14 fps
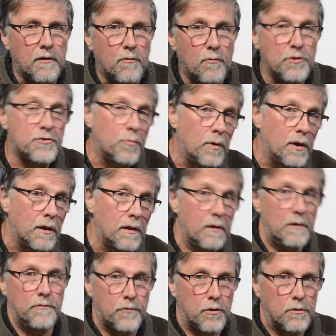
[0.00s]
which will,
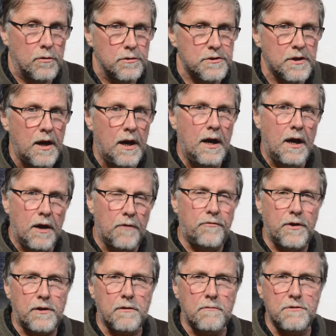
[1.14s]
of course,
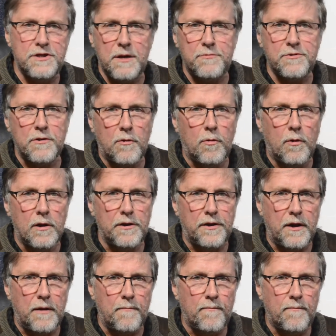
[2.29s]
affect the reception quality.